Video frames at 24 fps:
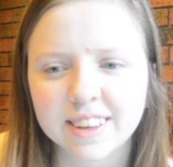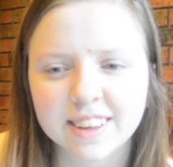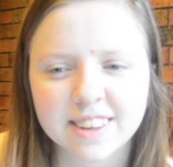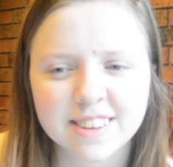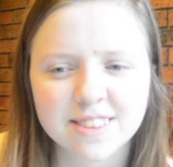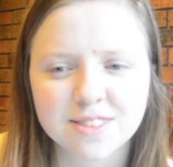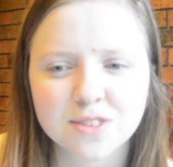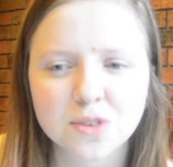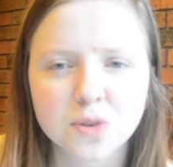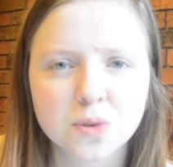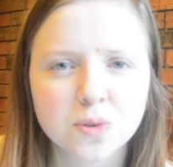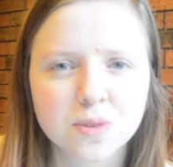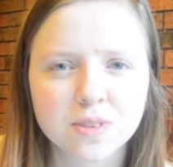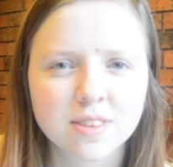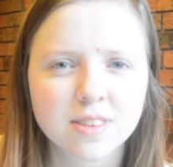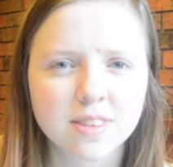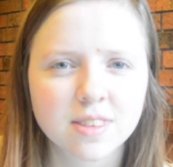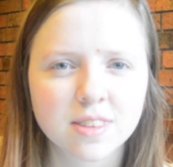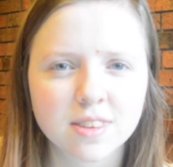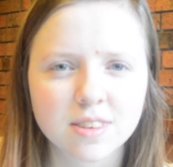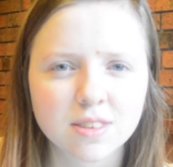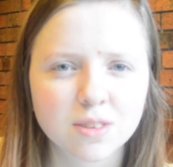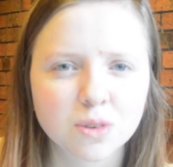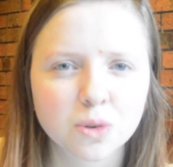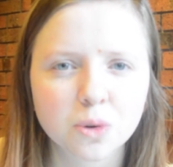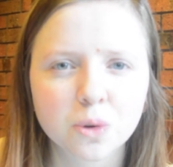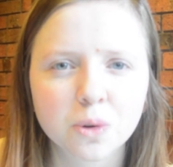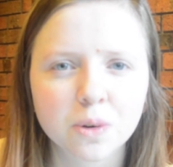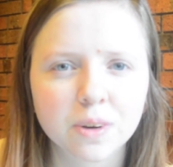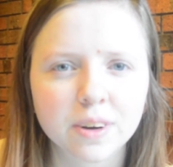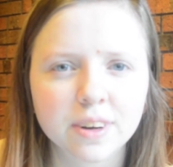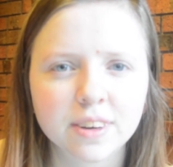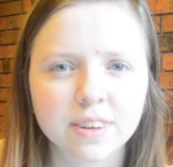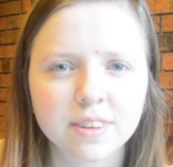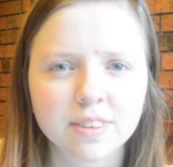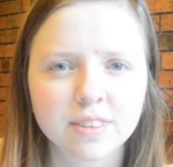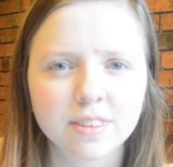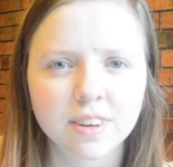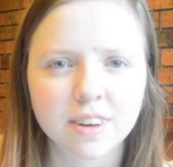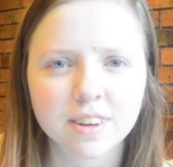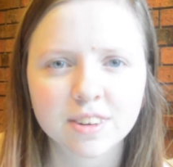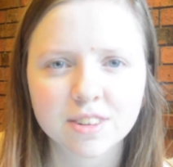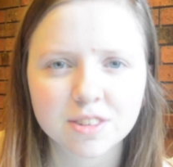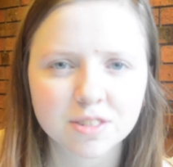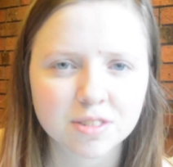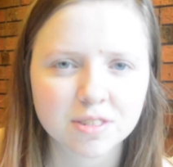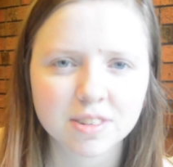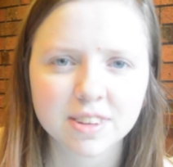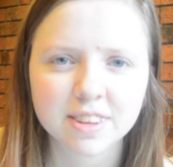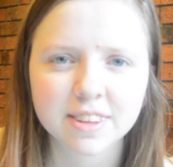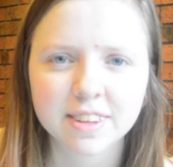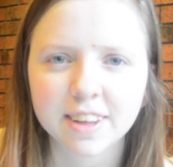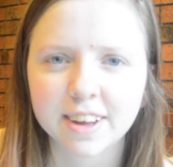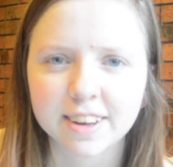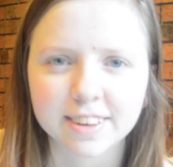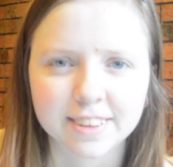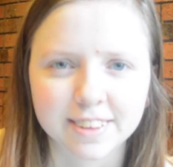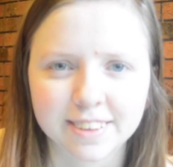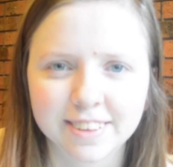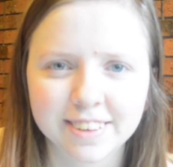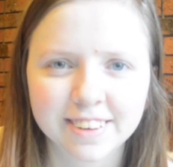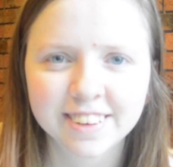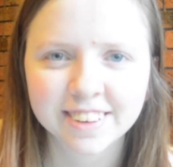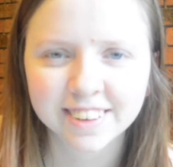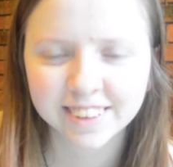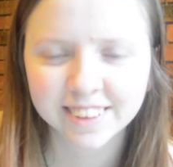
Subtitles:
It suits the story. I just really like it.